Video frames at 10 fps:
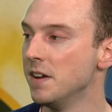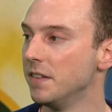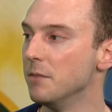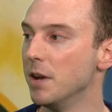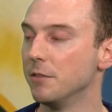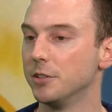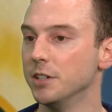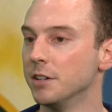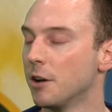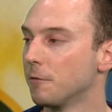They may have
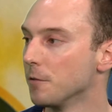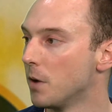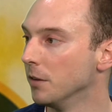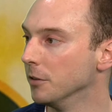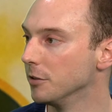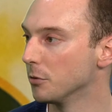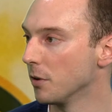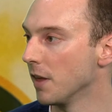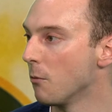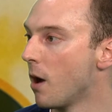seen enough from Hundley to where they